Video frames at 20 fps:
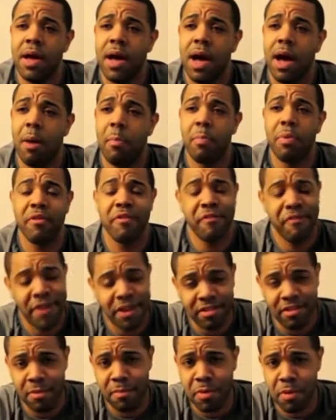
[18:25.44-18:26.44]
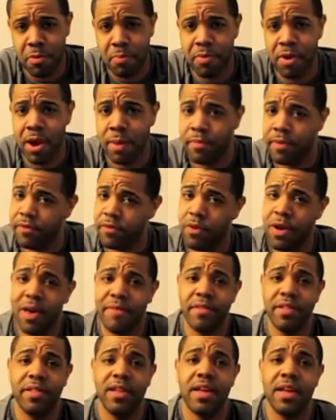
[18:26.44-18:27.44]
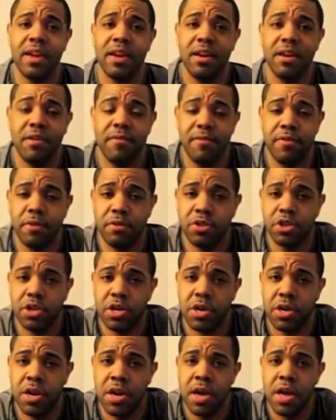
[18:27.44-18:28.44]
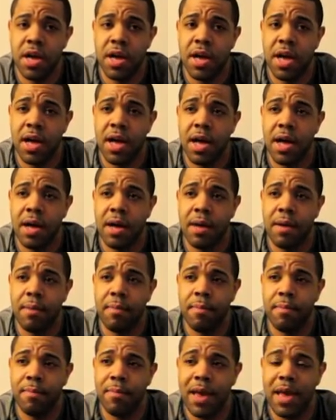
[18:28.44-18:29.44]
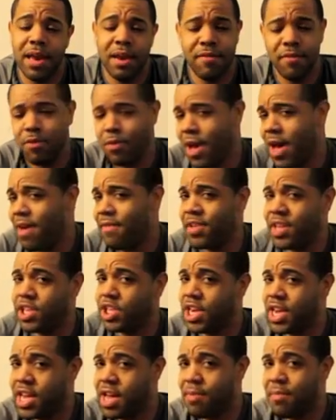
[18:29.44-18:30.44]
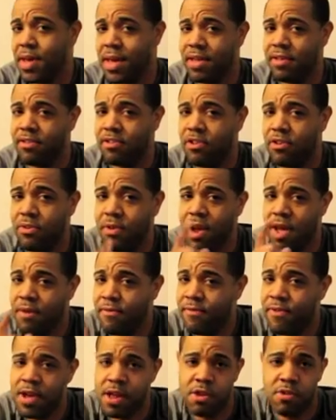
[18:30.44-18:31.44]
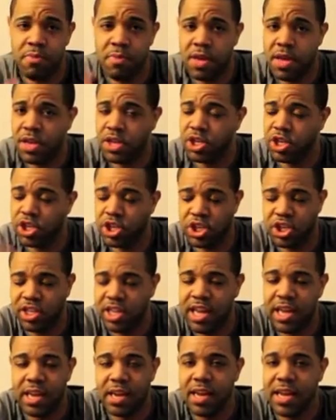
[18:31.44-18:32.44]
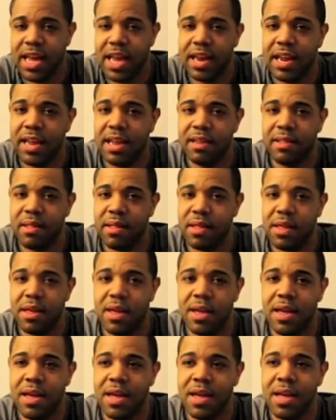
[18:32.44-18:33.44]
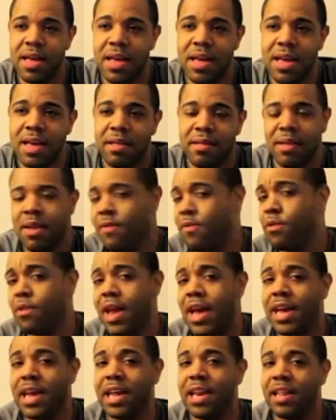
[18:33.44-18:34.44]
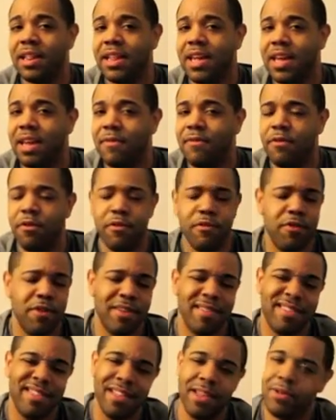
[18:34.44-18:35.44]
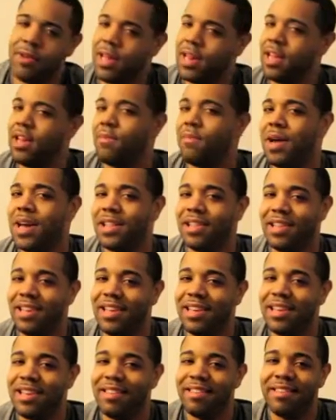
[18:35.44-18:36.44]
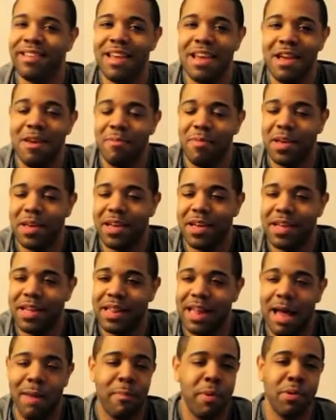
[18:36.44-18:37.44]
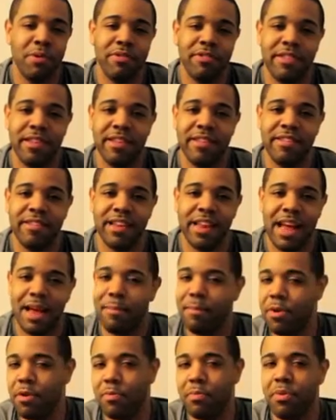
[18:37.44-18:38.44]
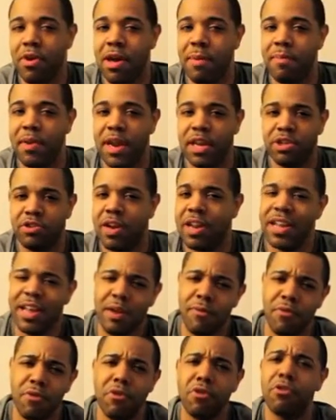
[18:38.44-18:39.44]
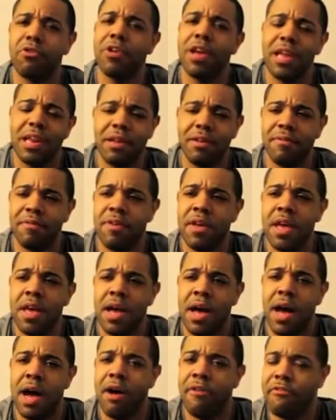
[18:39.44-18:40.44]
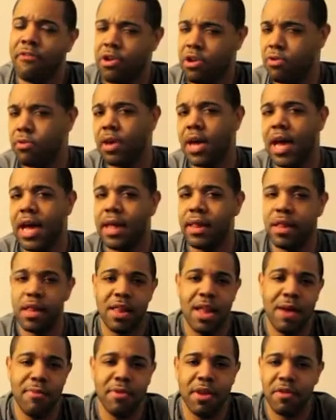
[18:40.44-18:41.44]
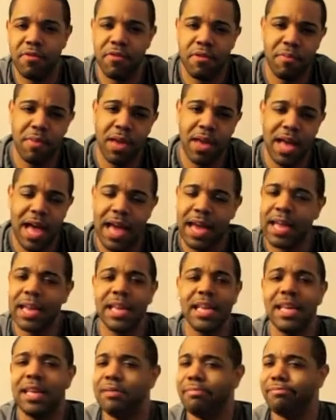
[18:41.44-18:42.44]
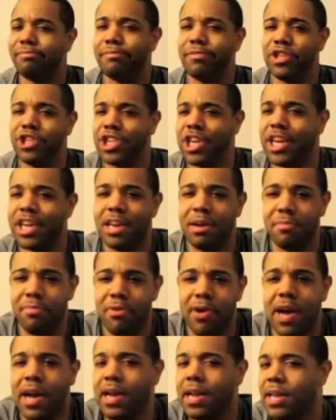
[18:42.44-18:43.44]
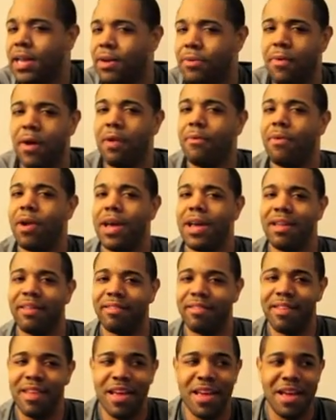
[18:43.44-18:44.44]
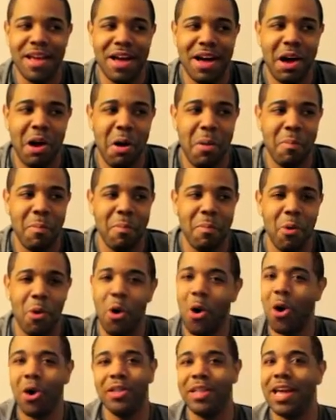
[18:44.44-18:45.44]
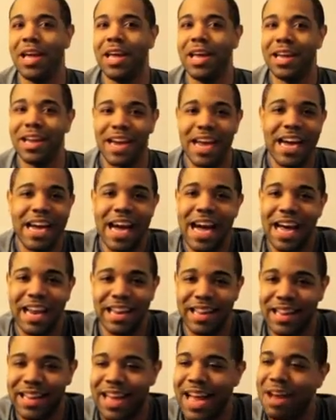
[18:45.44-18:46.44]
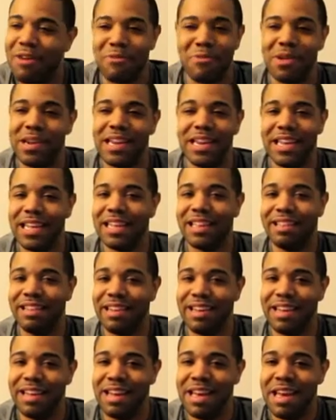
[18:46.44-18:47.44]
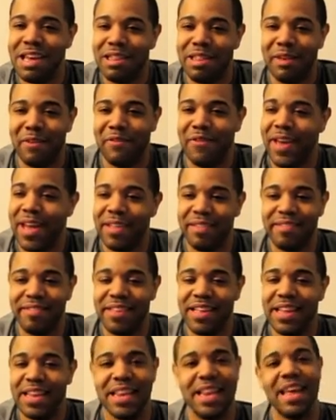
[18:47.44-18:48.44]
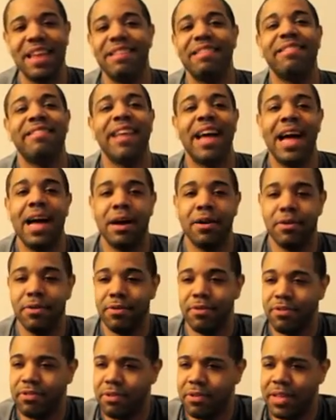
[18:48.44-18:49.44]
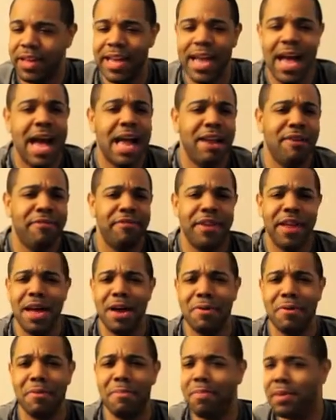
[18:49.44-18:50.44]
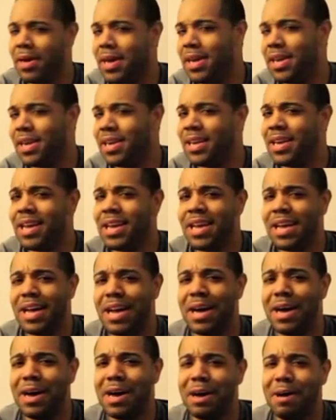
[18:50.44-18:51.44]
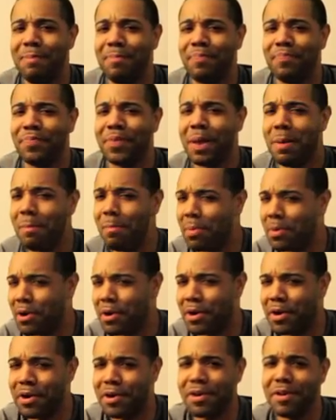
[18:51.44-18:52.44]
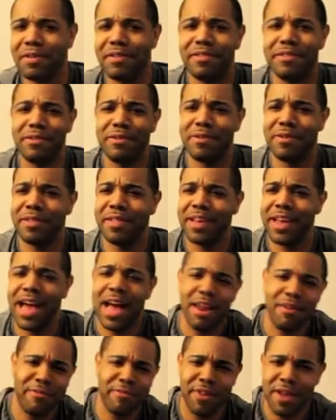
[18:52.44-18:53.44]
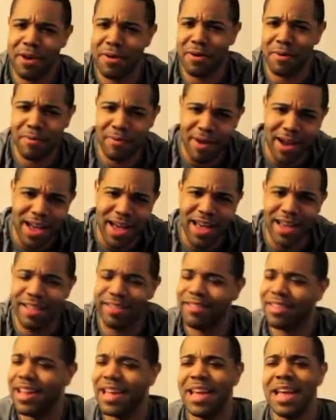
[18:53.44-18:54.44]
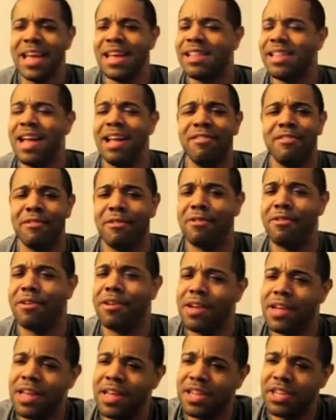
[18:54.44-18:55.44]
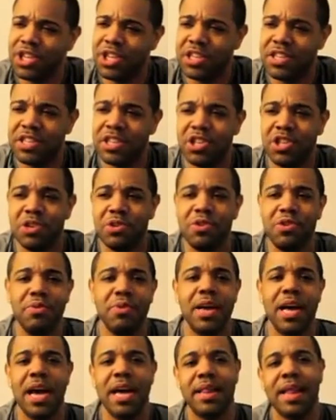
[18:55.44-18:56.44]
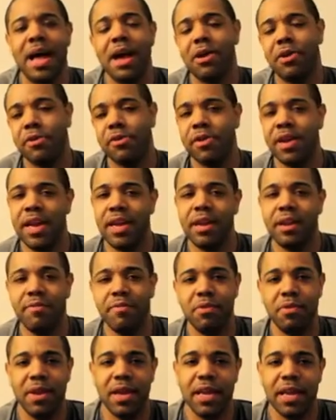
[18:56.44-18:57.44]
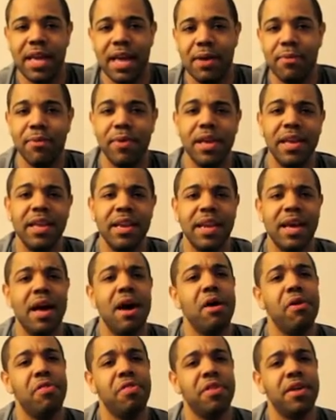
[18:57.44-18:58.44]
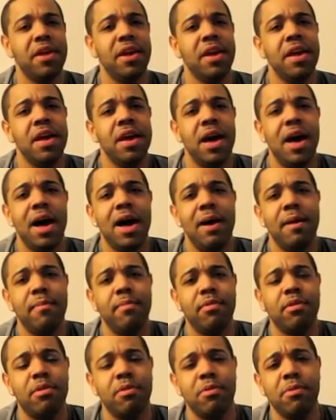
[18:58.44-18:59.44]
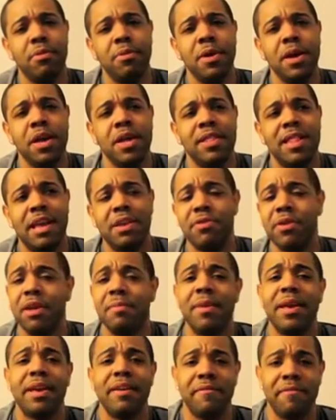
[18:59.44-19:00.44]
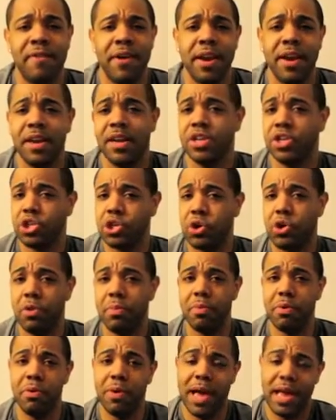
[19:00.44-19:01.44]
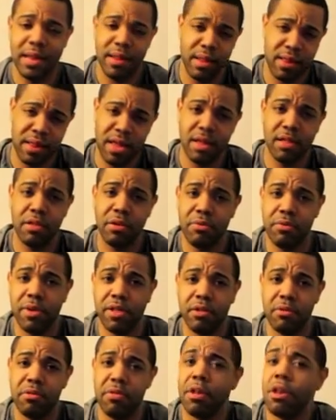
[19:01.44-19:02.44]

uh, perfect the meal prep if you haven't done it in the future. Um, and if you haven't, check out my Instagram, follow me, just take a look at it and see, uh, see if you like anything. Feel free to steal any of my ideas because I post this and I meal prep and I try to get real creative uh, for you guys. It's not really for me. I can eat chicken and broccoli and white rice um, all day. Like honestly, I don't really need the, the fancy lettuce tacos or the cauliflower bun. Um, burgers or the cauliflower rice. Like that's all just to show you guys how creative you can get with eating healthy um, so that you can make it fun and enjoyable and stick through it through